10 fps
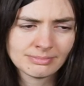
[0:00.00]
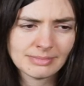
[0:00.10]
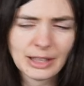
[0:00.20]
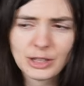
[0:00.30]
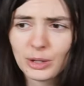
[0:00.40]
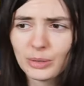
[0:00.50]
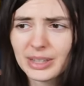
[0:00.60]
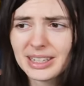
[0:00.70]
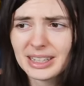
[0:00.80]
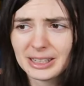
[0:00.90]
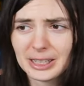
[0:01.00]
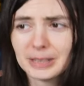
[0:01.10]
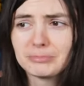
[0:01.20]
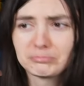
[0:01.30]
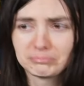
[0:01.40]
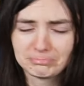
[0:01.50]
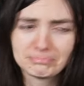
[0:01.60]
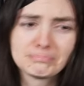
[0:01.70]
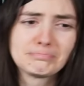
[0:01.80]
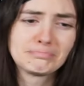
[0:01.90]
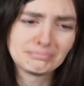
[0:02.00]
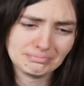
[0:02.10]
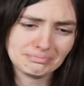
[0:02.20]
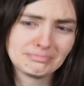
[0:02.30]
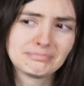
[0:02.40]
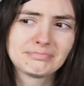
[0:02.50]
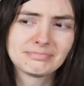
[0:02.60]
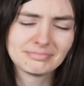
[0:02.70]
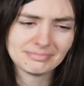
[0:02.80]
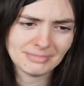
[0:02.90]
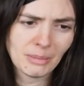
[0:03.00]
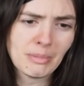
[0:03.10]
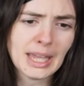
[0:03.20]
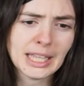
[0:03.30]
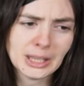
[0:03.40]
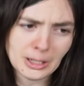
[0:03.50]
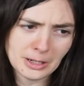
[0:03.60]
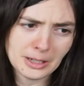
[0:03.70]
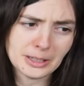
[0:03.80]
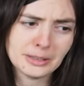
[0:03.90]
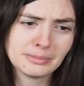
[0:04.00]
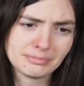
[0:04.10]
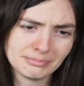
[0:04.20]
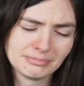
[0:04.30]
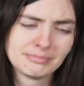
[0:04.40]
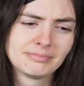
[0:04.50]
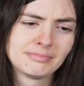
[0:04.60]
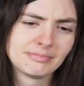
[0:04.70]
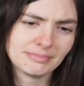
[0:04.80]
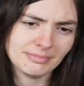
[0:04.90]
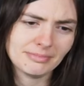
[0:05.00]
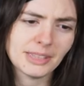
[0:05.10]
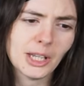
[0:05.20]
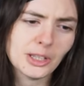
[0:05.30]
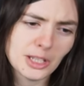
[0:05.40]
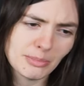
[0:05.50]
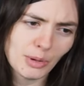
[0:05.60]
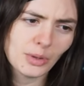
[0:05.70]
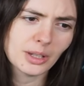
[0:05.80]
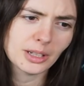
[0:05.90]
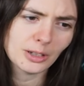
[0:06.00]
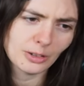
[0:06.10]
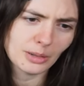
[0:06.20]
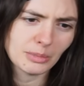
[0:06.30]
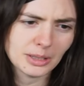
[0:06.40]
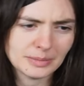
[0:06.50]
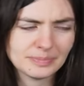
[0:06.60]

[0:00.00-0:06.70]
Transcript: That's all they needed. The man nod. Unspoken agreement.